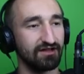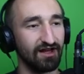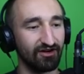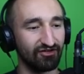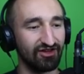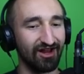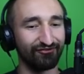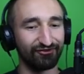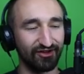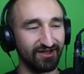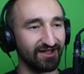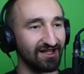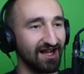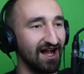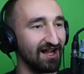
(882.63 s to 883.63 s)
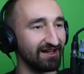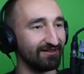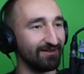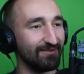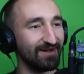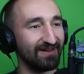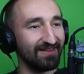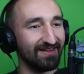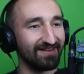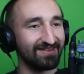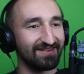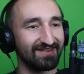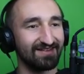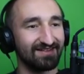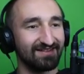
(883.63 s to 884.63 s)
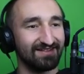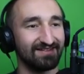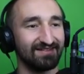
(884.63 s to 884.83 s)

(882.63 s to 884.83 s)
There's definitely like a height limit in this.